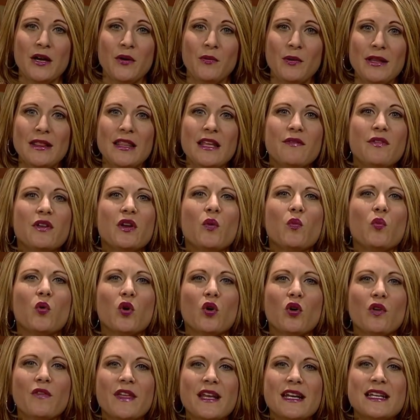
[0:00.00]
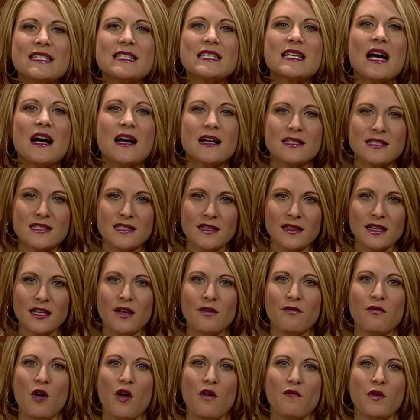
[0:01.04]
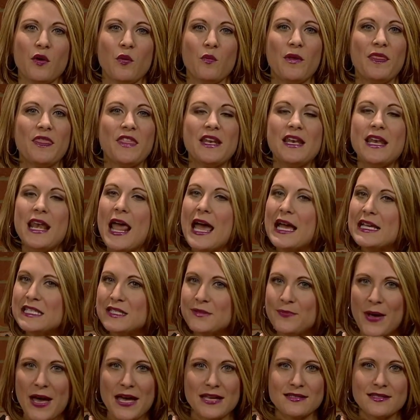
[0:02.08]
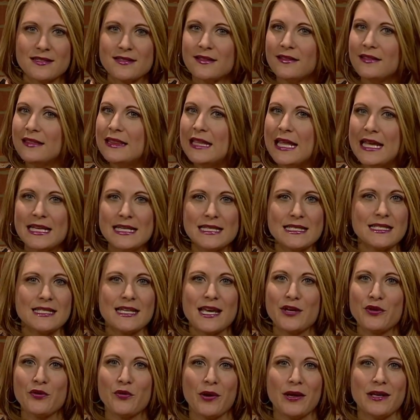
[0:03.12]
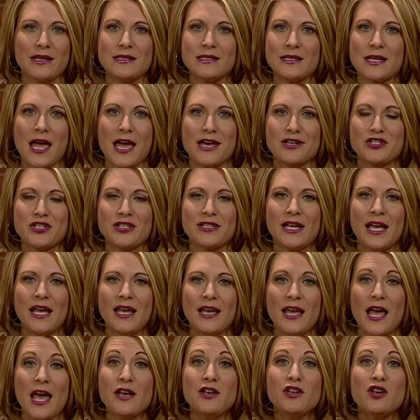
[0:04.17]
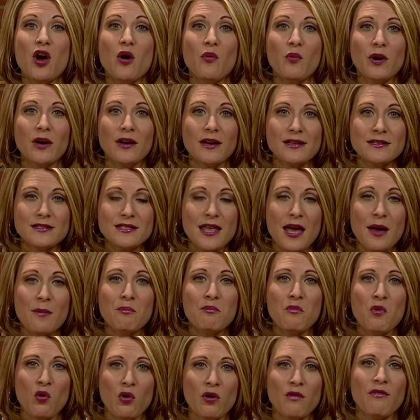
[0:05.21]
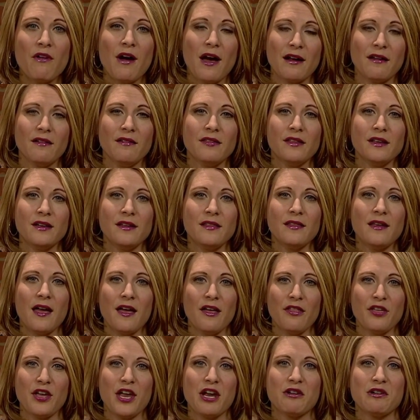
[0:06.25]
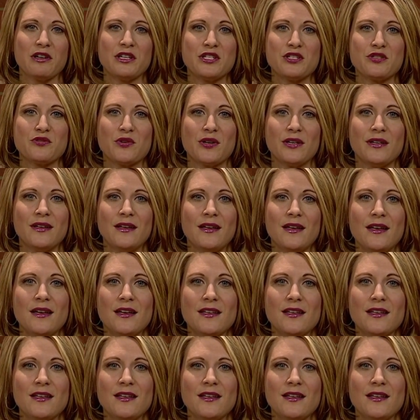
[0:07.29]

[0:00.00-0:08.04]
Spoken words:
We live in a world that is constantly evolving with the next best, latest and greatest gadget. And nowhere is that more vital than in the healthcare industry.